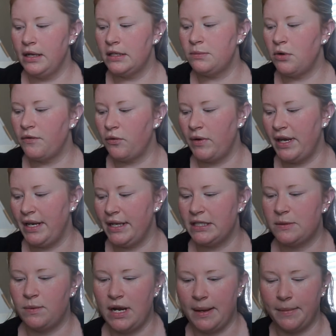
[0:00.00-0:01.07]
It's more of a
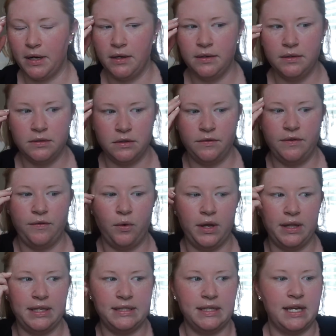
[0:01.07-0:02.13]
radiance primer, so if you have
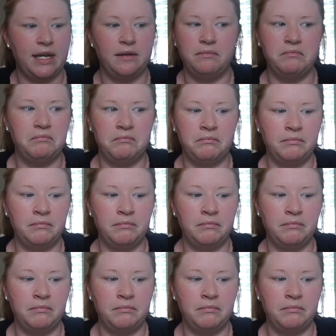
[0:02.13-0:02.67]
oily skin,